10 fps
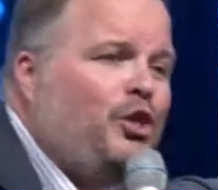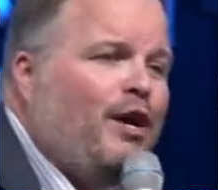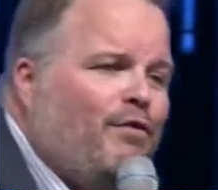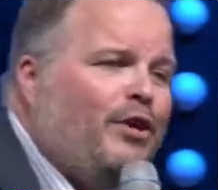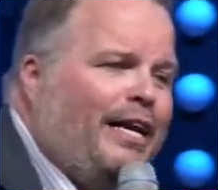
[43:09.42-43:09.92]

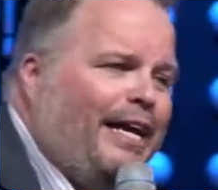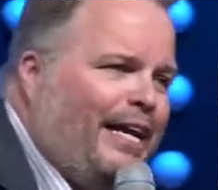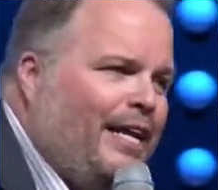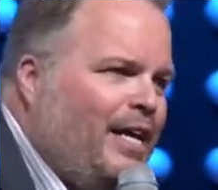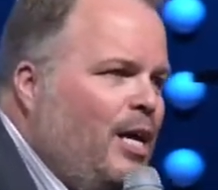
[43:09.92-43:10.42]
she ever
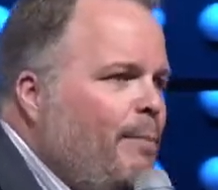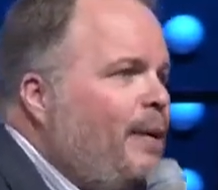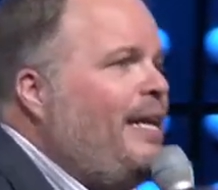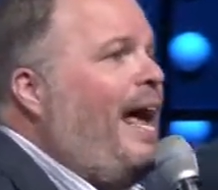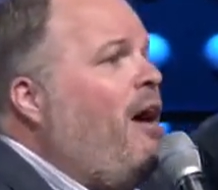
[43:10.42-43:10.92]
did.
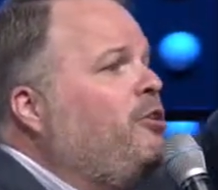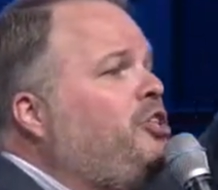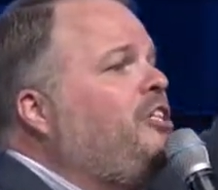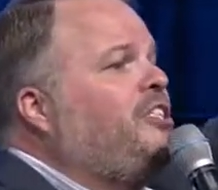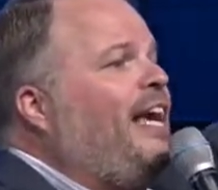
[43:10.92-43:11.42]
But now
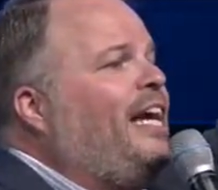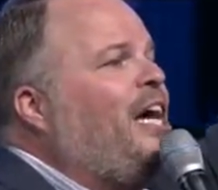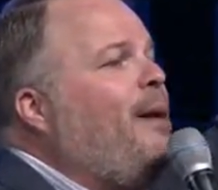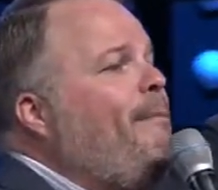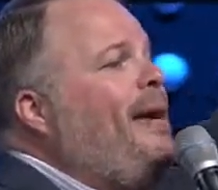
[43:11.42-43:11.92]
she's saying,
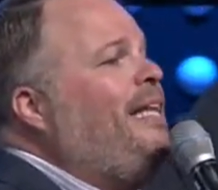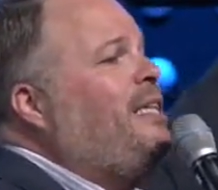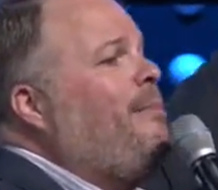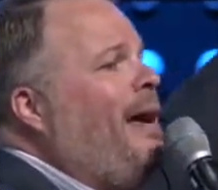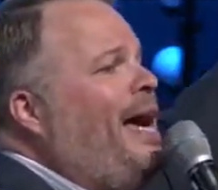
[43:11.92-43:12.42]
Come meet
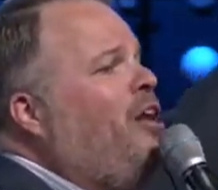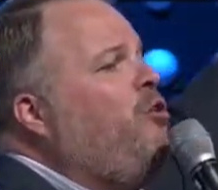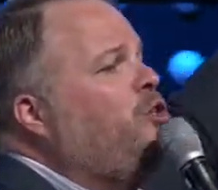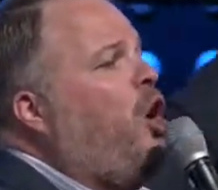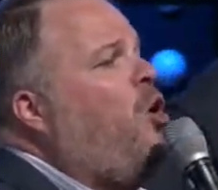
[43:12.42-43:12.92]
the man
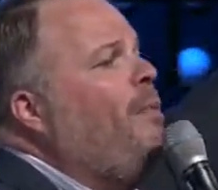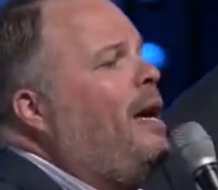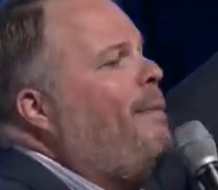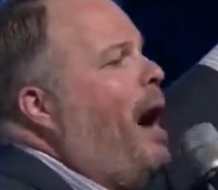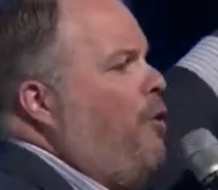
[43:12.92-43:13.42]
who told me
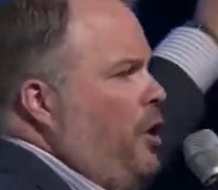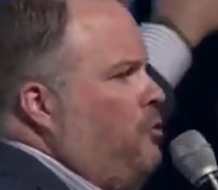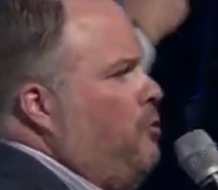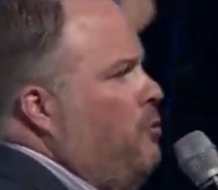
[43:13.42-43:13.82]
about it,